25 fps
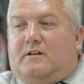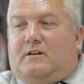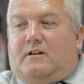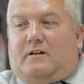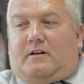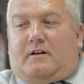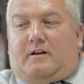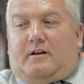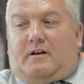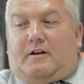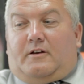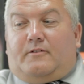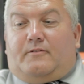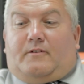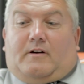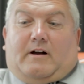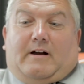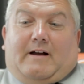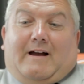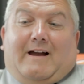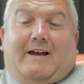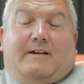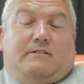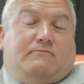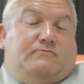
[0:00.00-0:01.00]

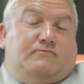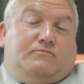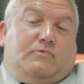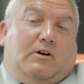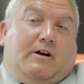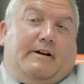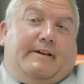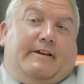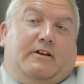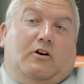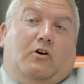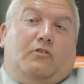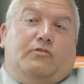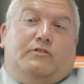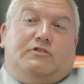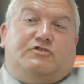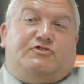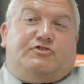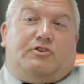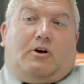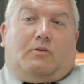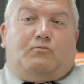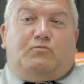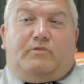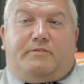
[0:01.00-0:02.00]
I got the
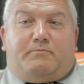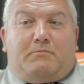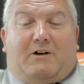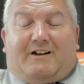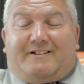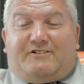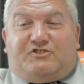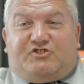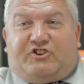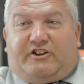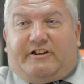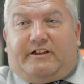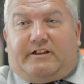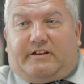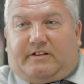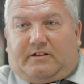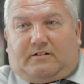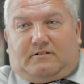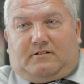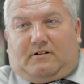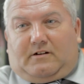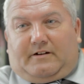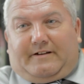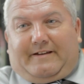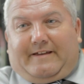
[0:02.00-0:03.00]
job with my cheek,
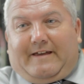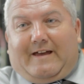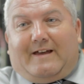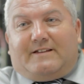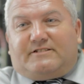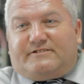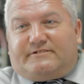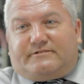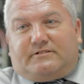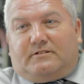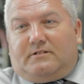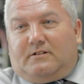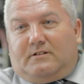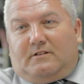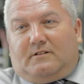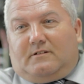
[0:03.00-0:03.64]
I guess.